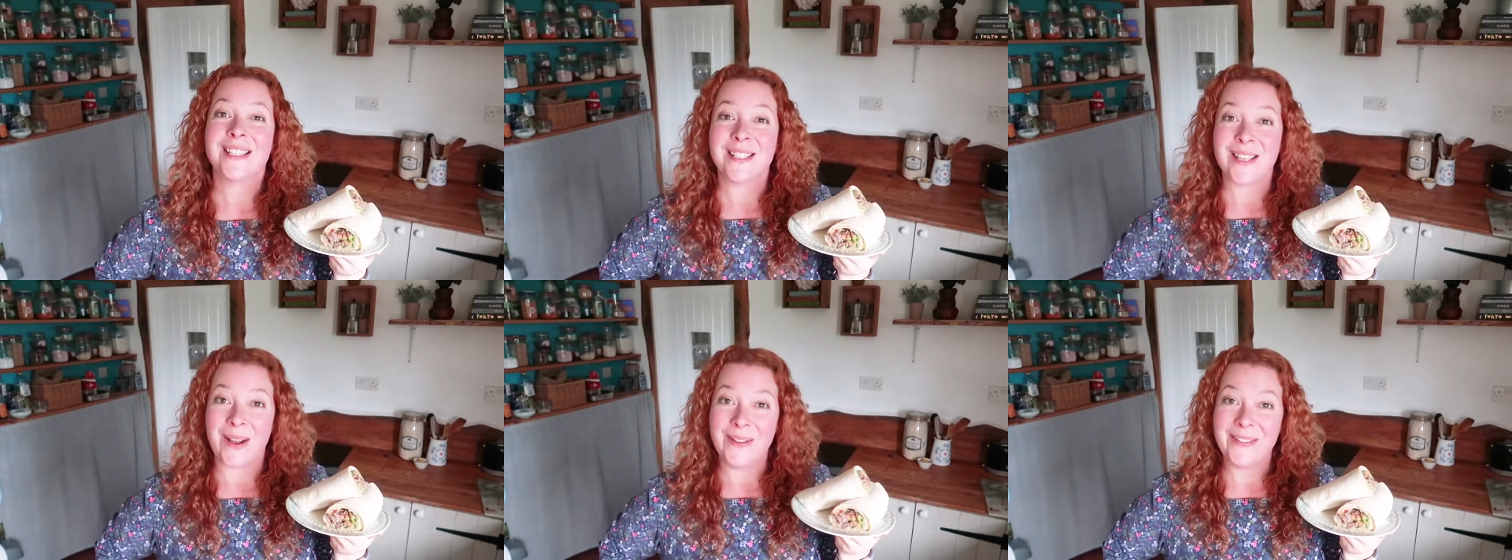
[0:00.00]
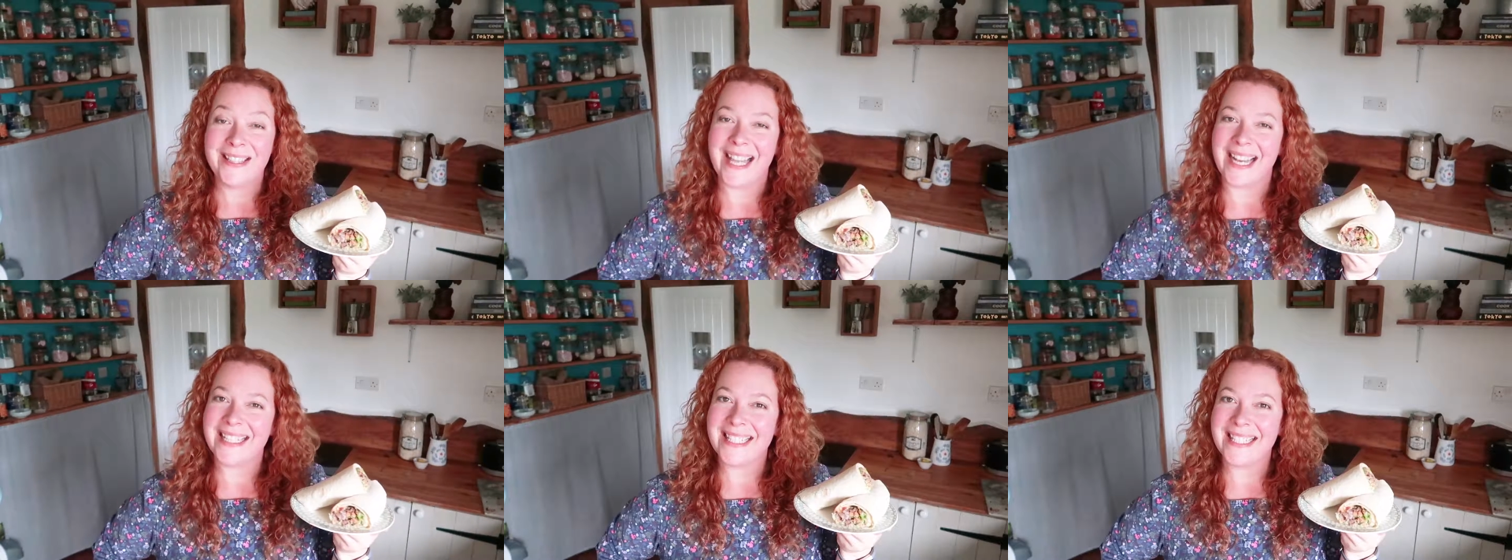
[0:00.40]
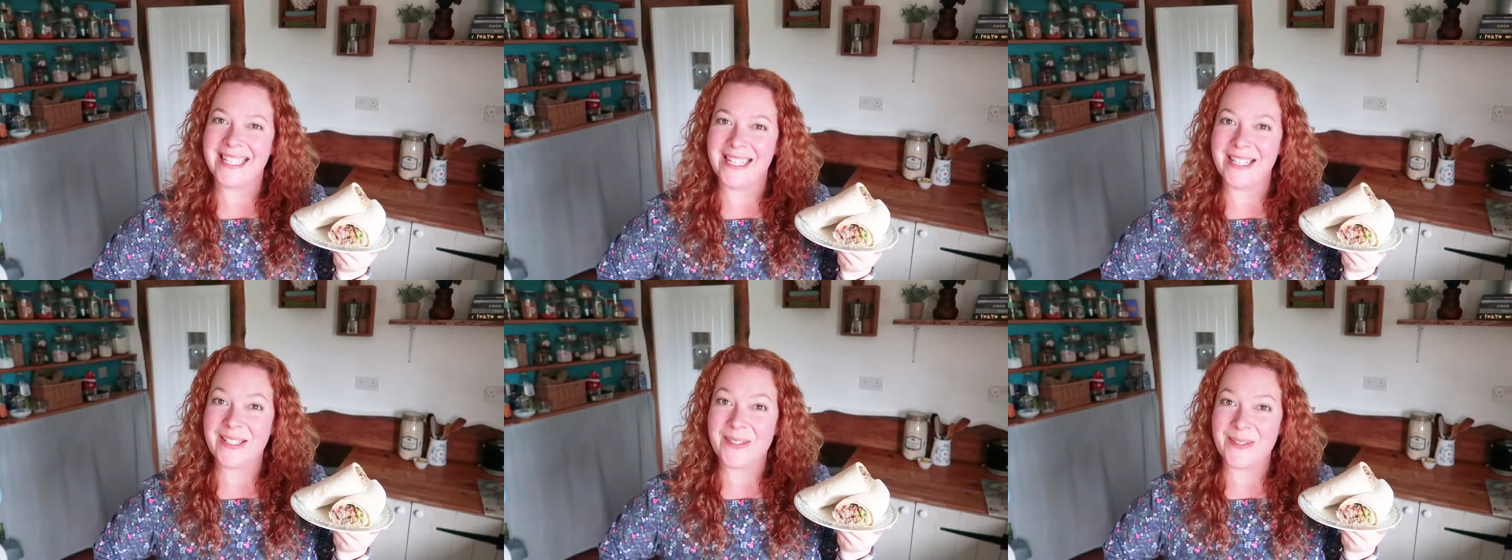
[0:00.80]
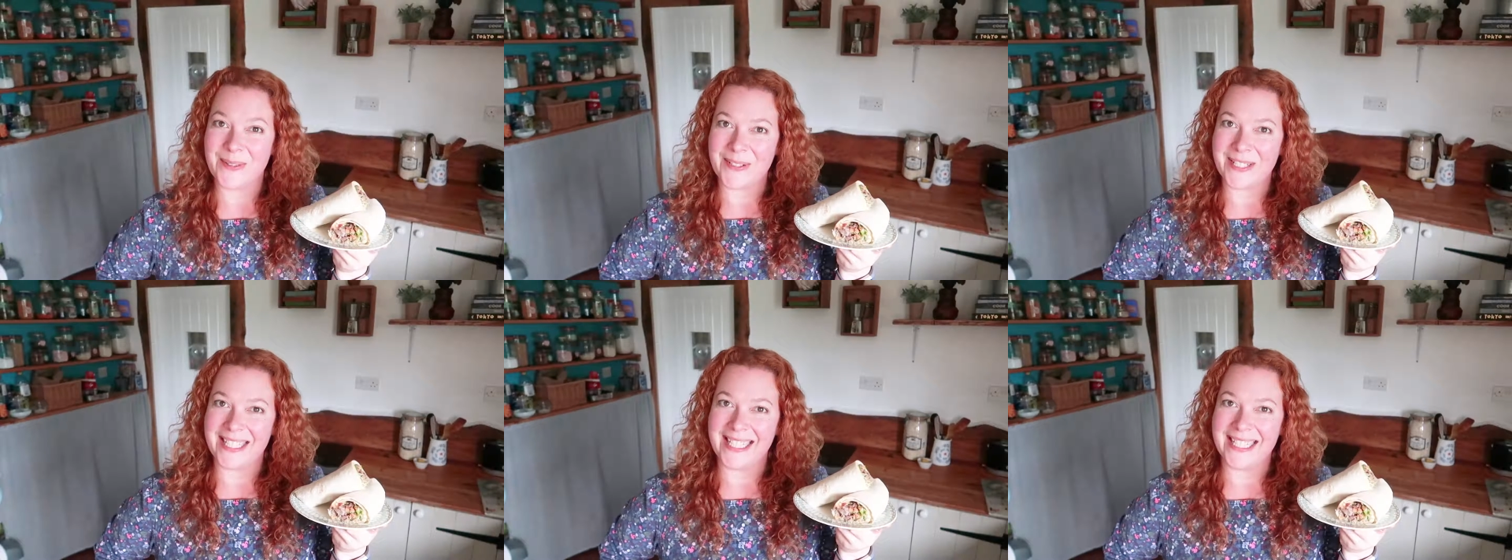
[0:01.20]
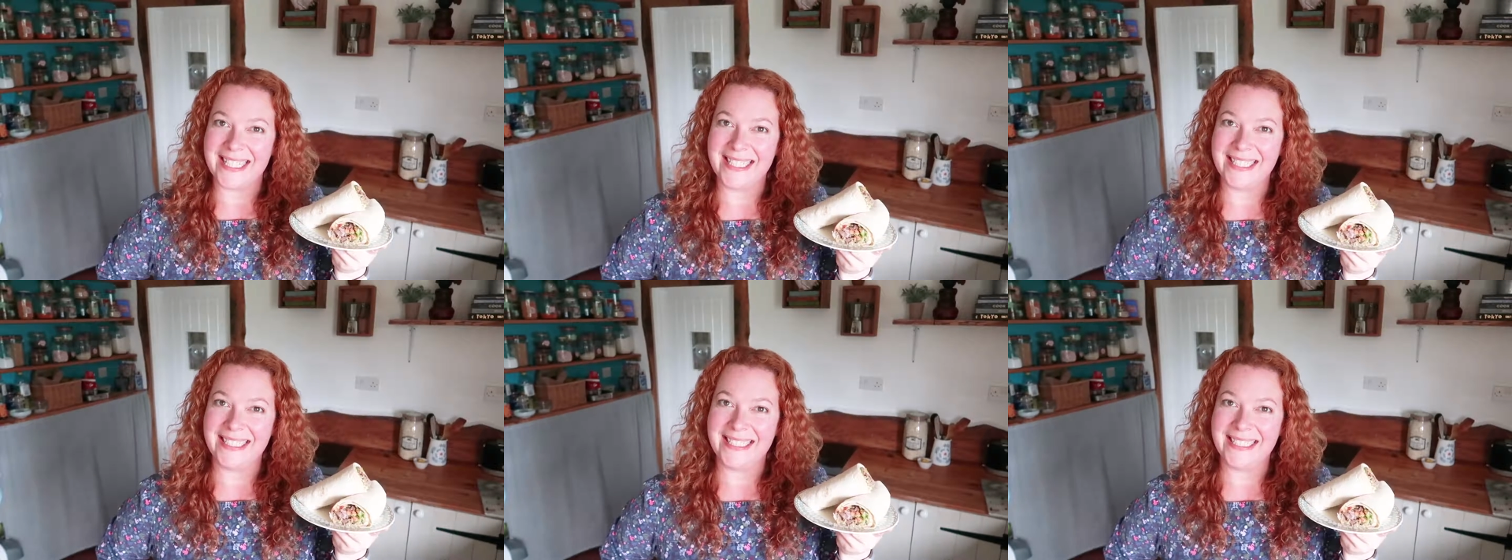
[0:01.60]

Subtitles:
So that's dinner sorted.